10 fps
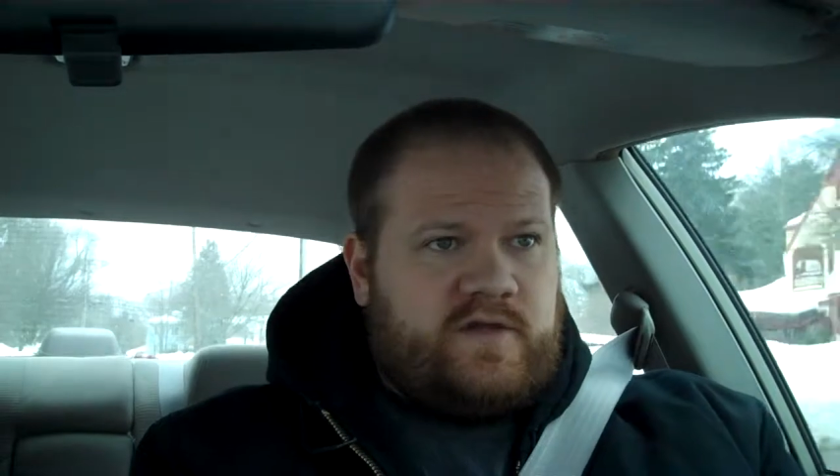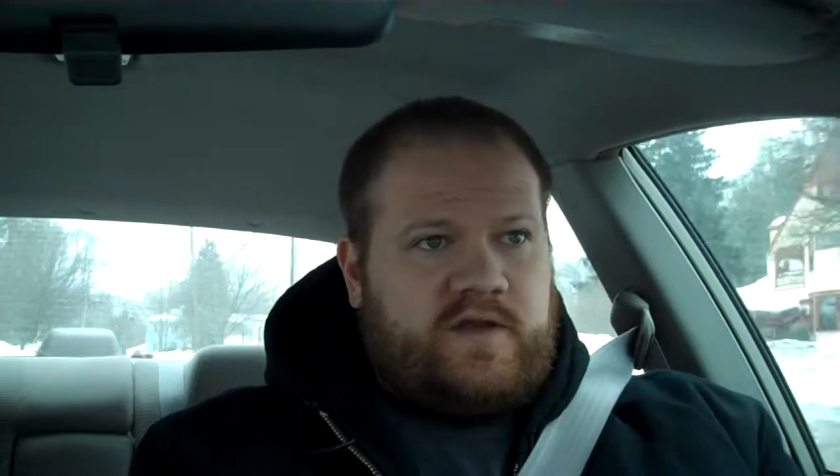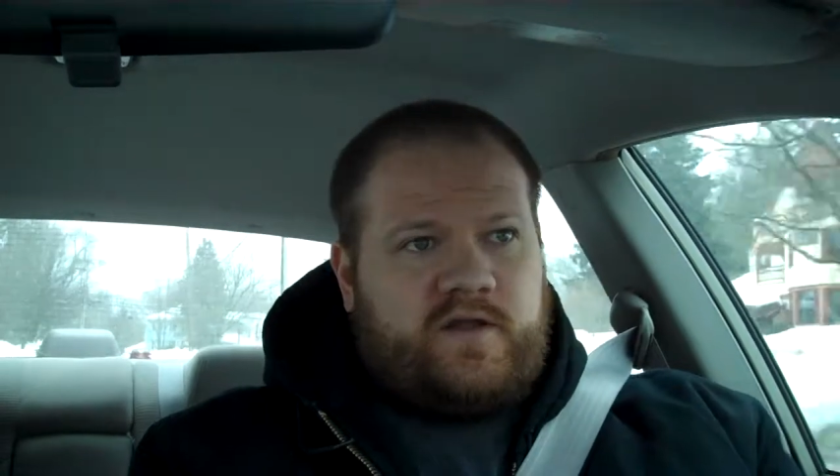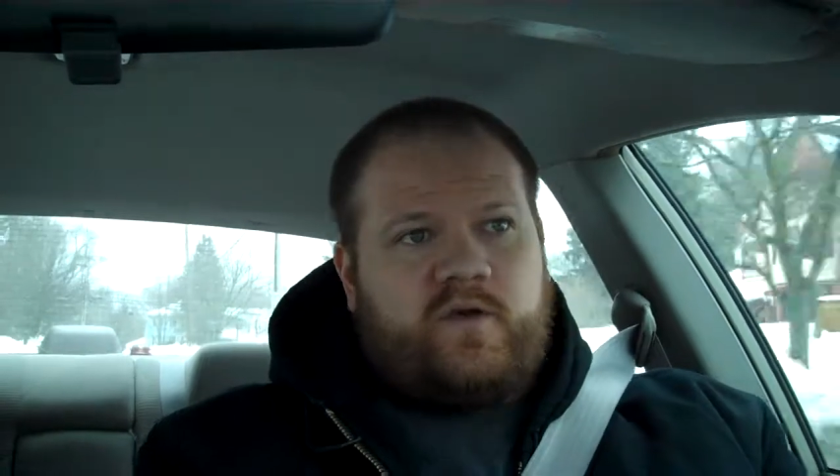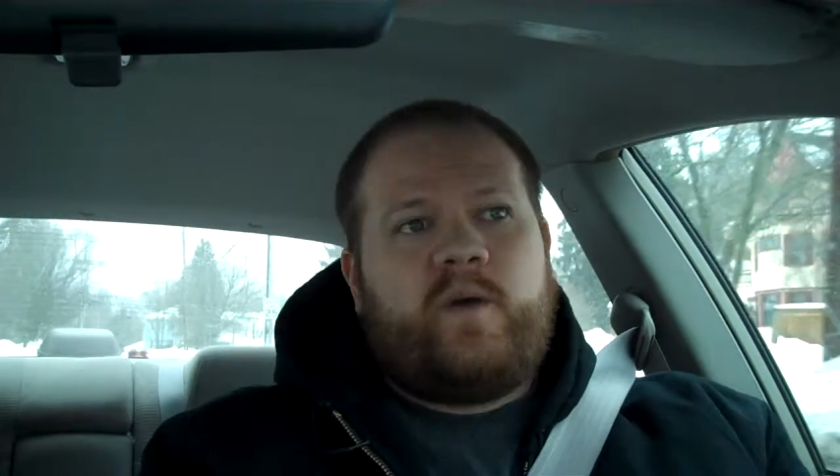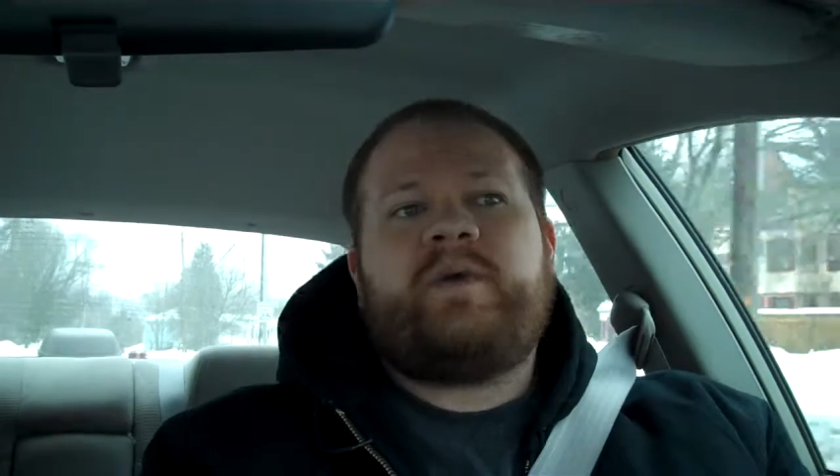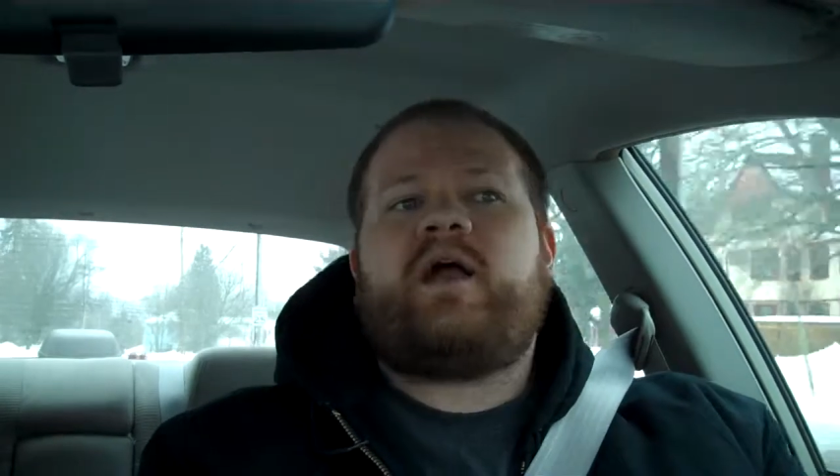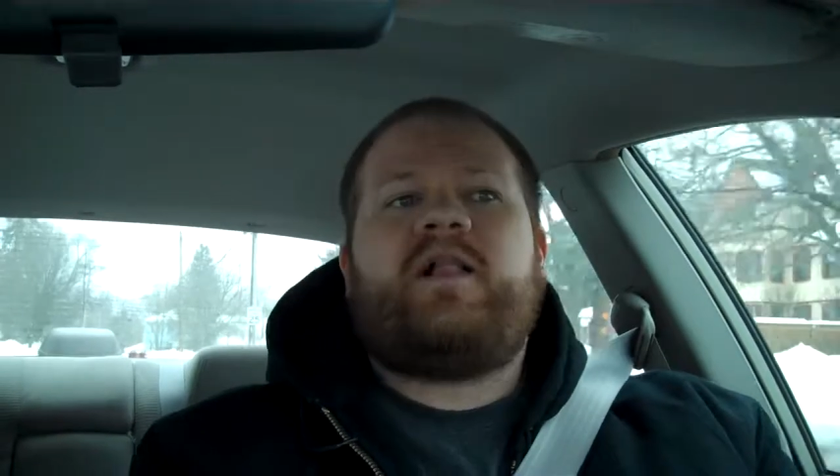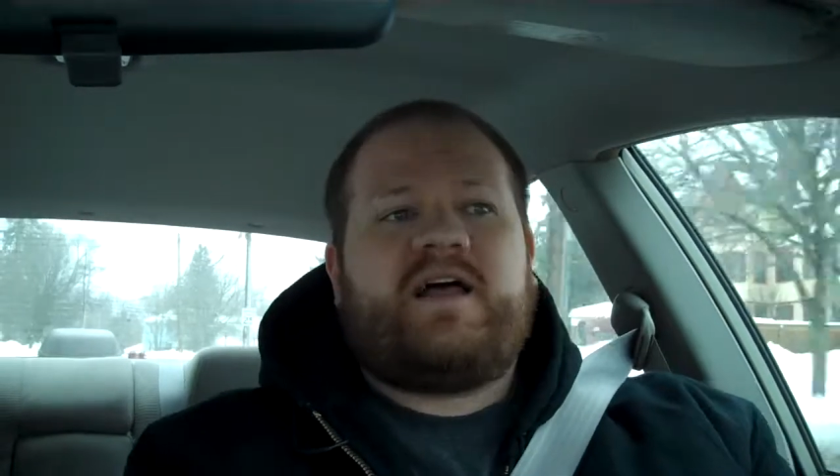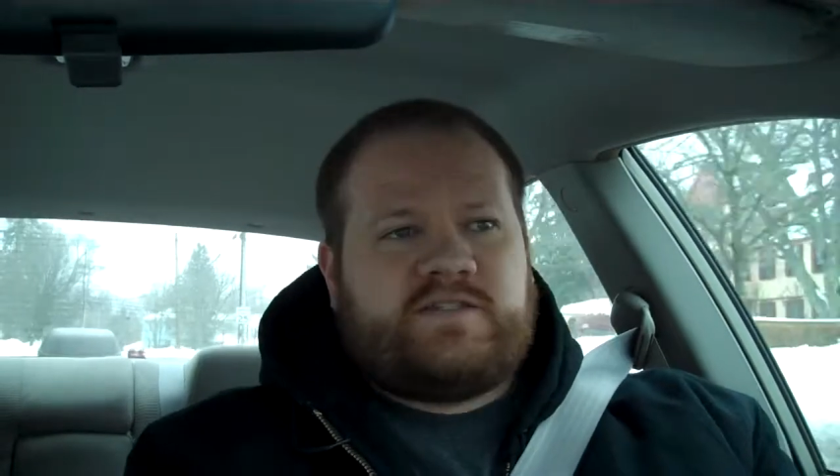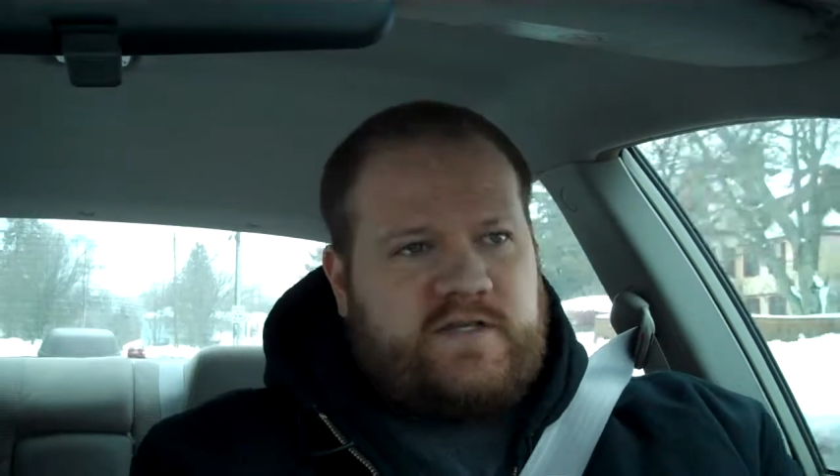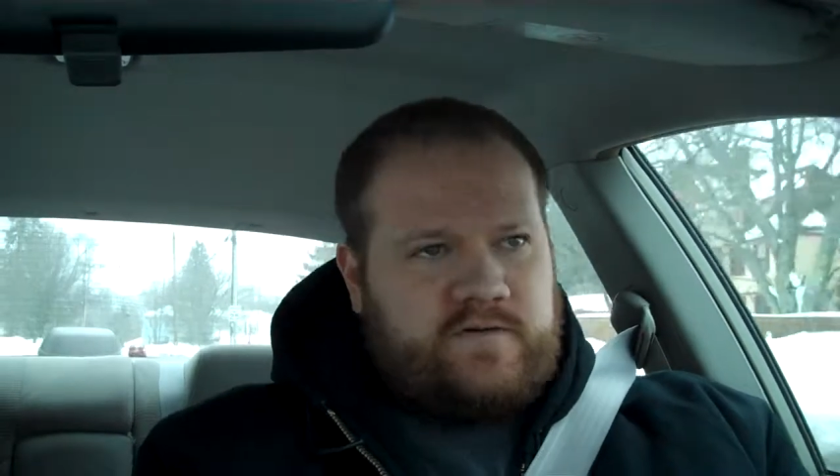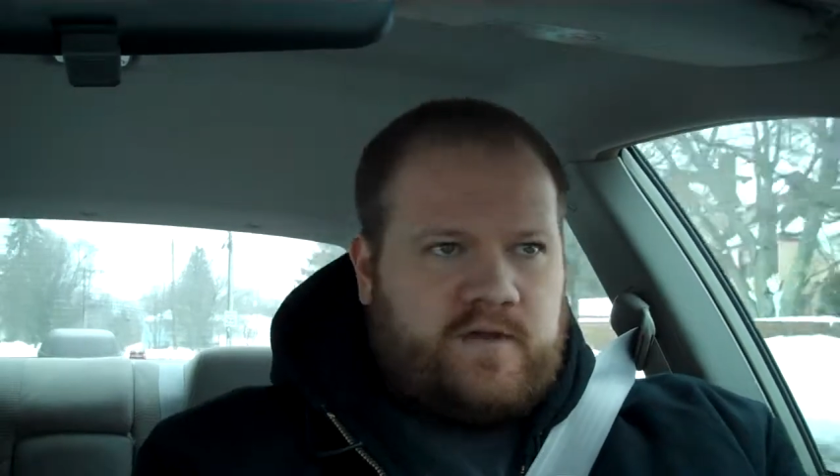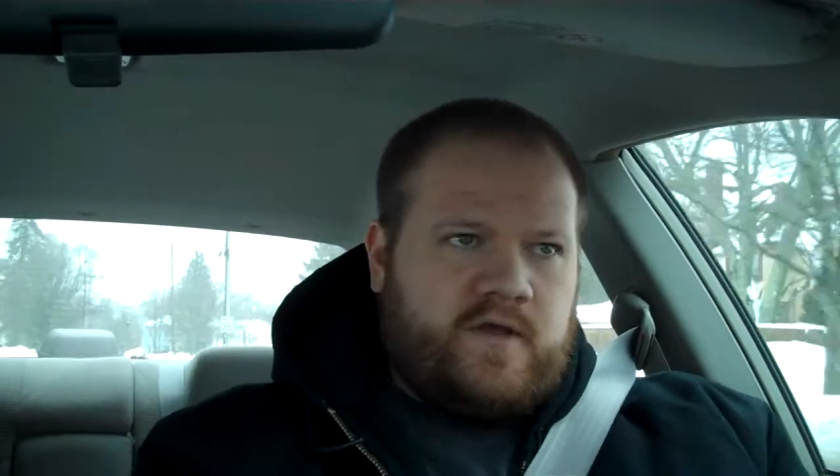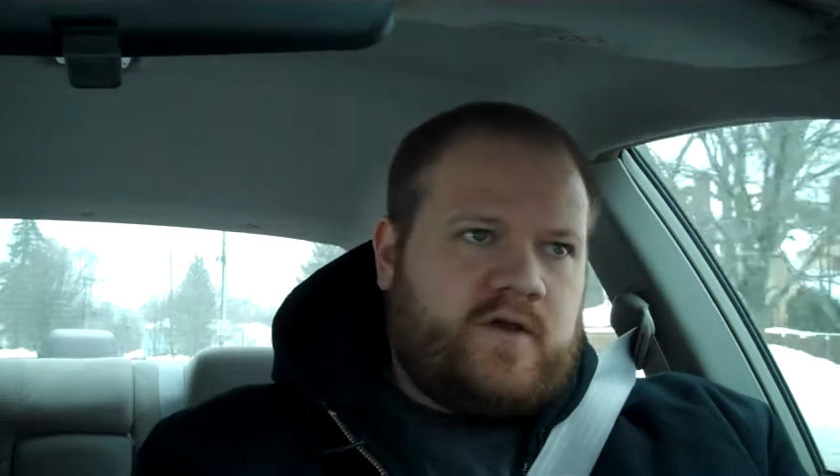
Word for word: in an equipment closet